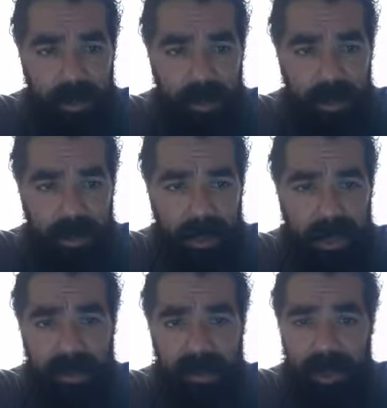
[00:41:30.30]
But so when I
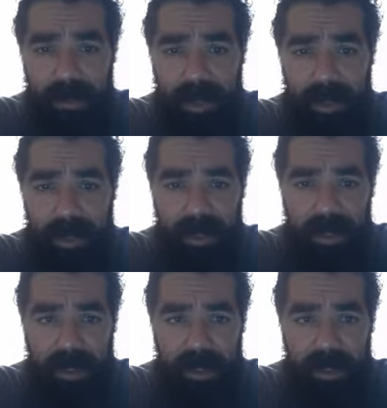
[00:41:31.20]
got to Tribeca, it's
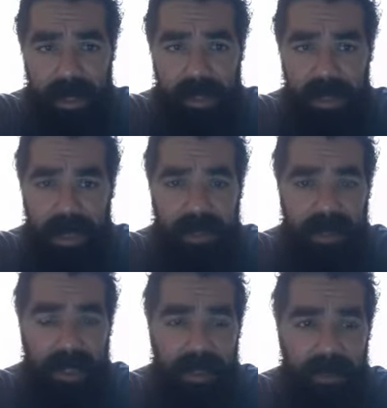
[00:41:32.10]
like that kid
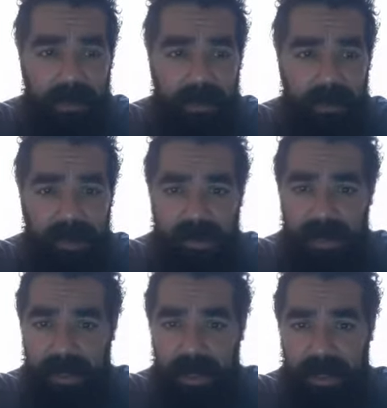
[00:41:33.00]
acted like a little bit of a
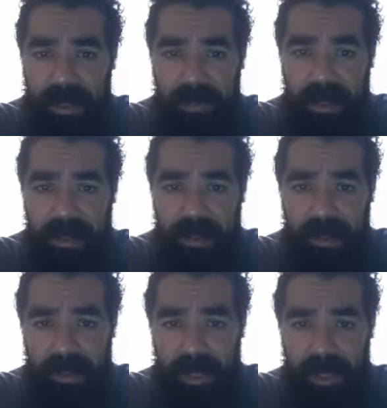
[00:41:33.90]
dick, gave me an
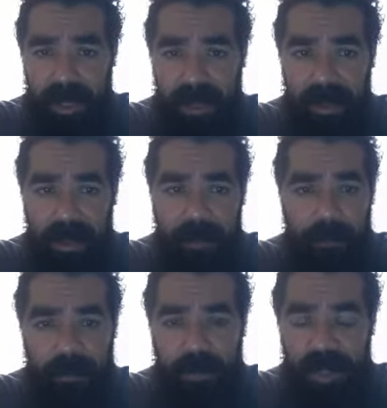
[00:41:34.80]
excuse to get out of there.
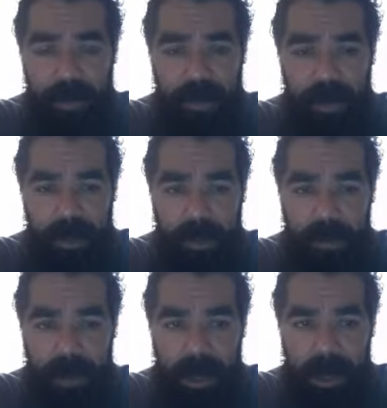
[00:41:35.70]
But um,
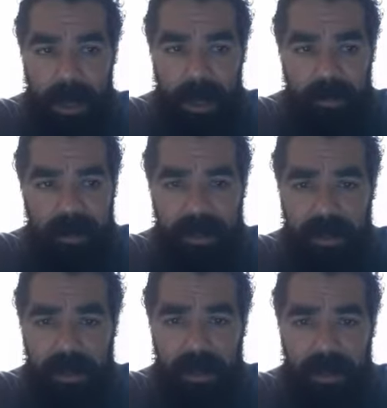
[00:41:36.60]
I felt a
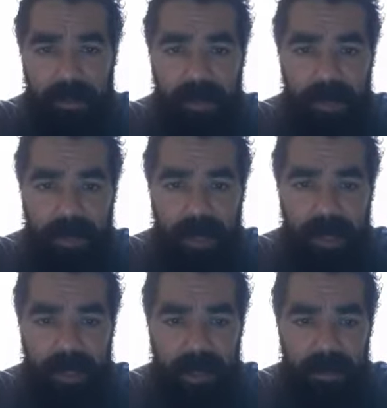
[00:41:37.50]
little uncomfortable with
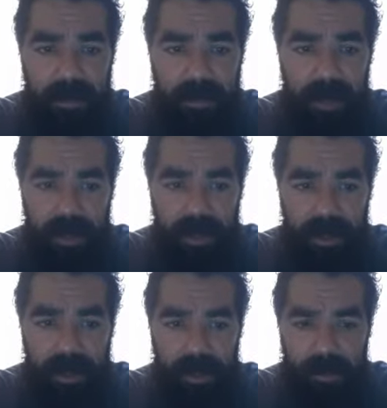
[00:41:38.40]
that type of
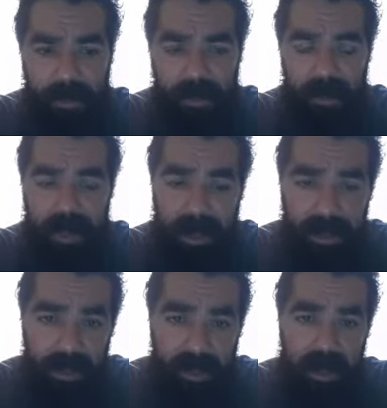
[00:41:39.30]
commitment. But now a
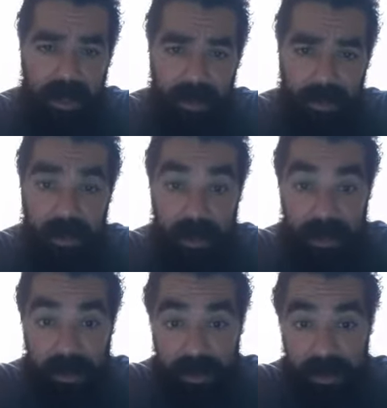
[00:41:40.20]
year later, I'm doing it
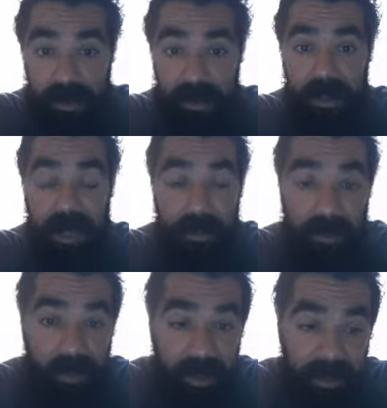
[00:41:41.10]
consistently.
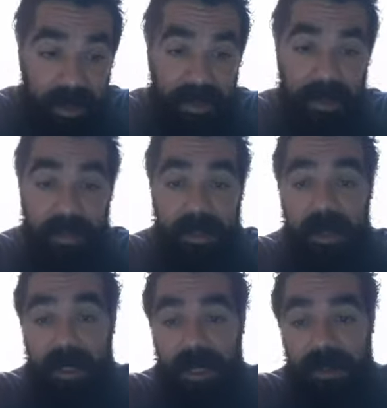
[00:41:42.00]
Every month that I
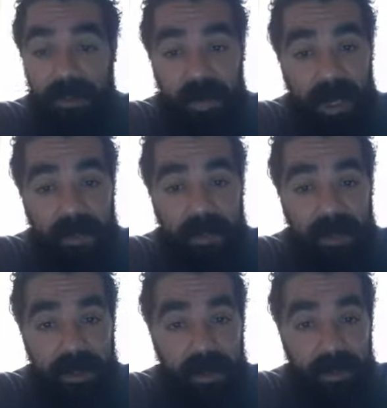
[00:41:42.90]
succeed and survive
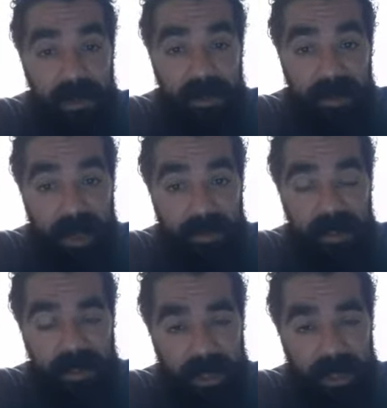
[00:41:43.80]
is another month of confidence.